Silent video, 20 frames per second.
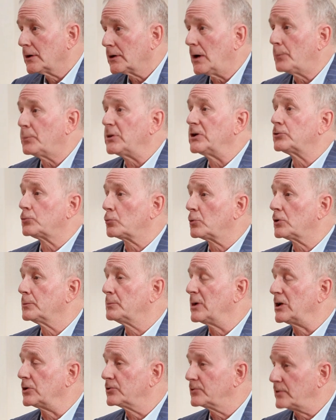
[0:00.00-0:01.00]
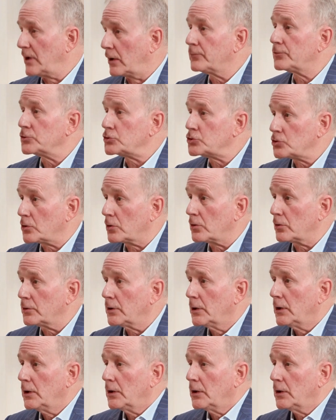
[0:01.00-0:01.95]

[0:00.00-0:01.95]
Companies are really being self-insured.